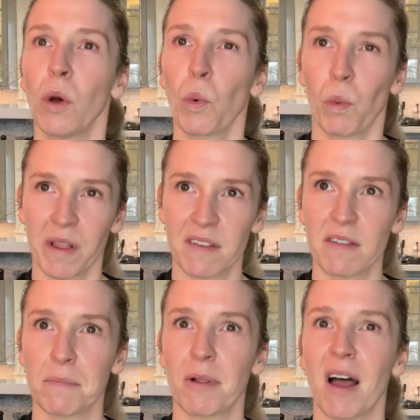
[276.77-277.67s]
Once it's
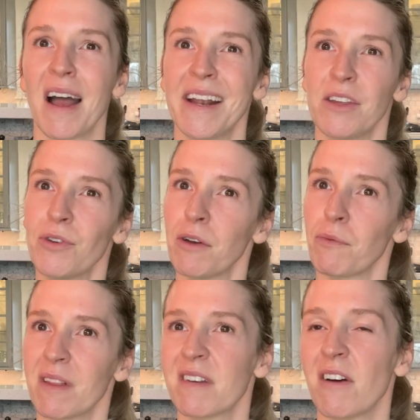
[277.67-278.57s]
applied, you can
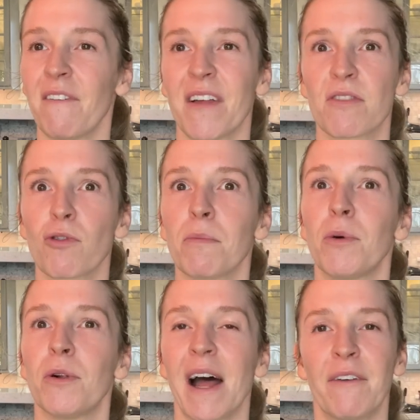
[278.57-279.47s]
rinse it off as
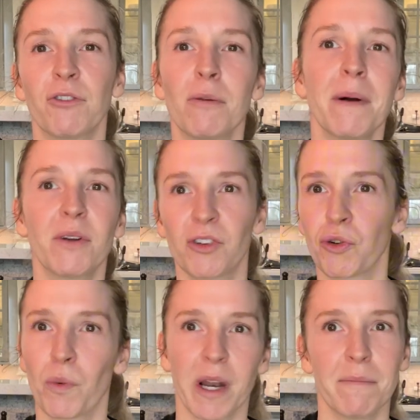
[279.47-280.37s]
normal after about a
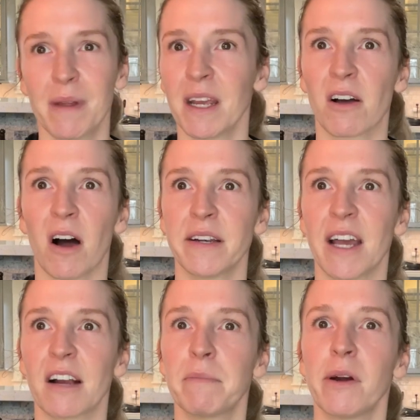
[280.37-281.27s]
20 minute
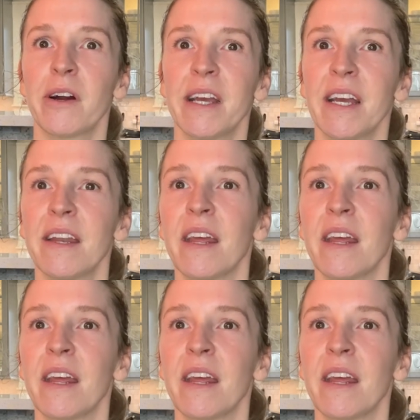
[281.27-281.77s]
contact period,